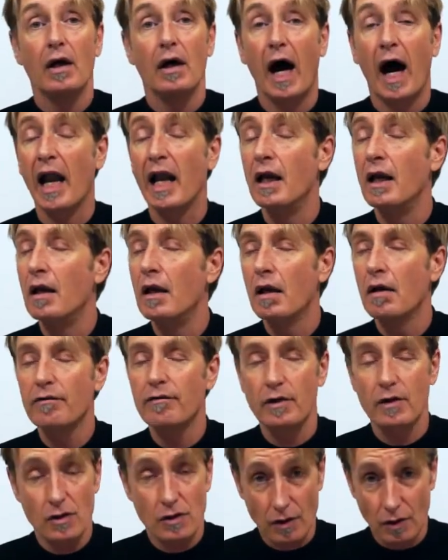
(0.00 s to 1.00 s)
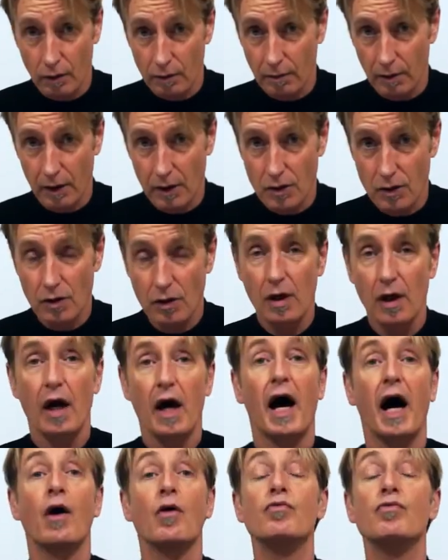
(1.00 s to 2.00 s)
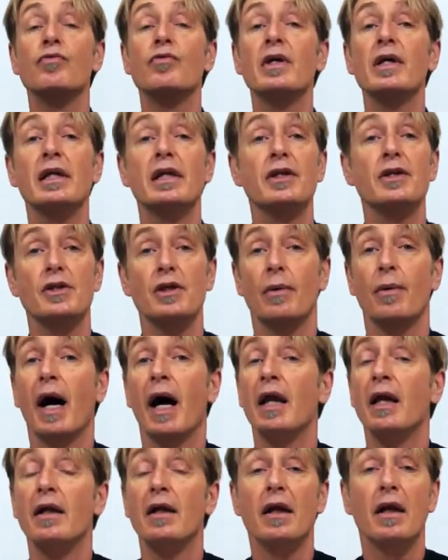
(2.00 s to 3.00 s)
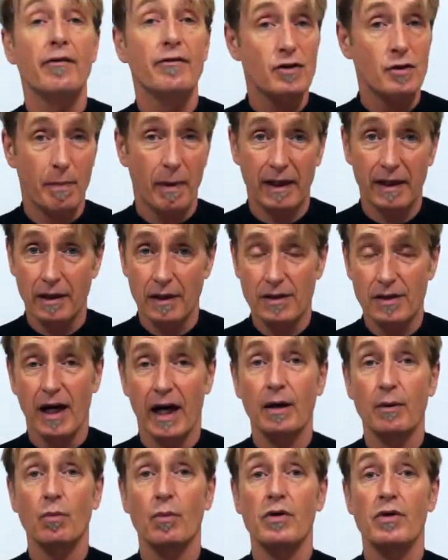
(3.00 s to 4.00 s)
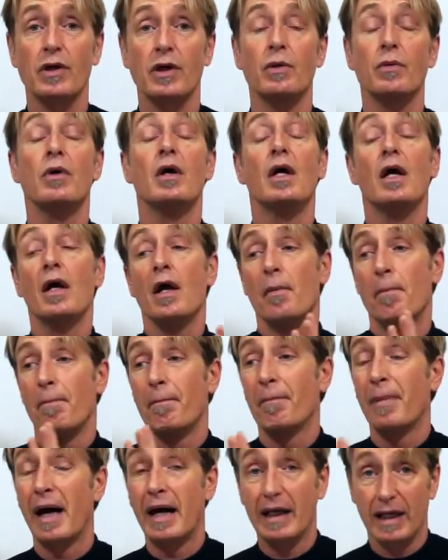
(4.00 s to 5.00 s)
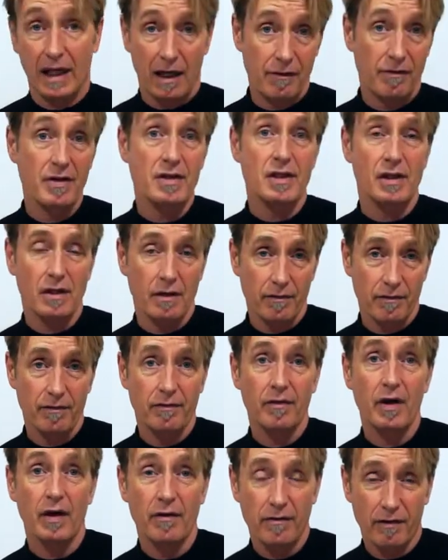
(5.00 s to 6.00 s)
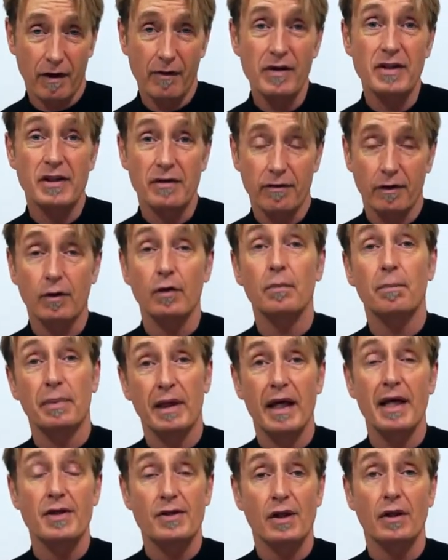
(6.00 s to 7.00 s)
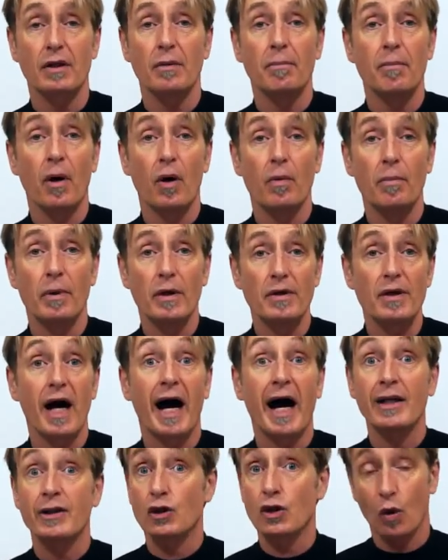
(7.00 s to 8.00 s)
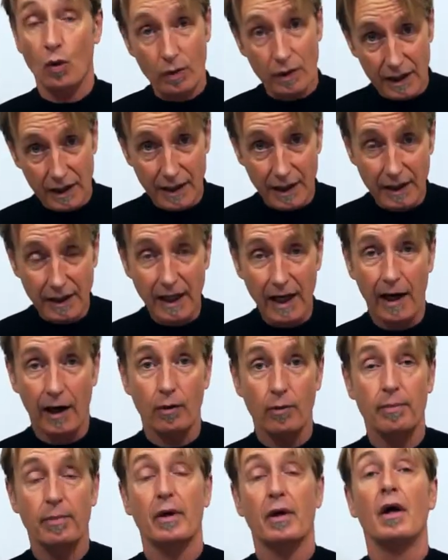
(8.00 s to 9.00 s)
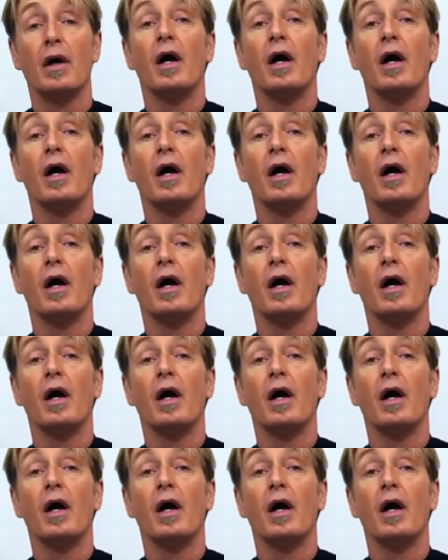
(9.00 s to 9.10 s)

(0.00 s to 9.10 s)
I love you so much. I really do. I love spending time with you. My life is in a very difficult place at the moment. I don't need any help.